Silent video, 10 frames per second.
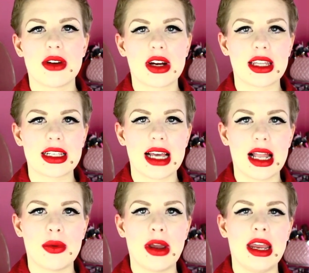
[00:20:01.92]
to rock it this
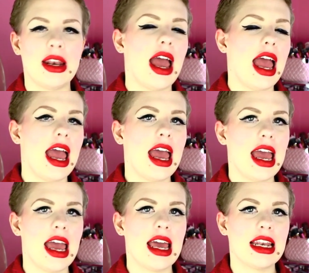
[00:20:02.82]
Halloween.
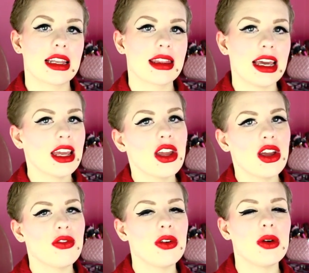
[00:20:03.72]
And thank
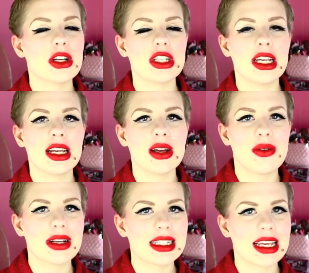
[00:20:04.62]
you for watching
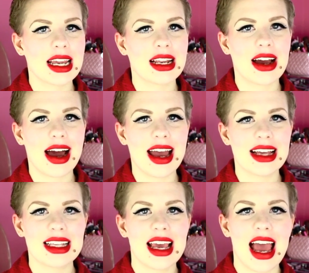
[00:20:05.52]
once again,
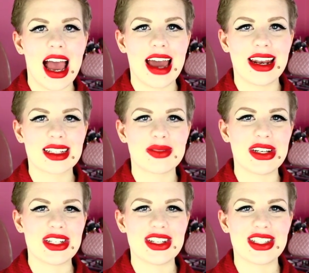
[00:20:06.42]
guys, and I'll
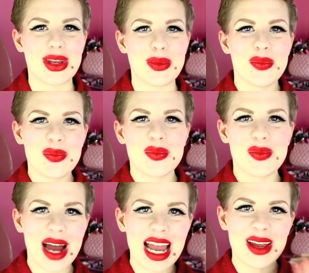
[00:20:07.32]
speak to you soon.
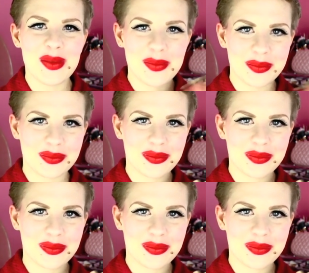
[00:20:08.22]
Bye!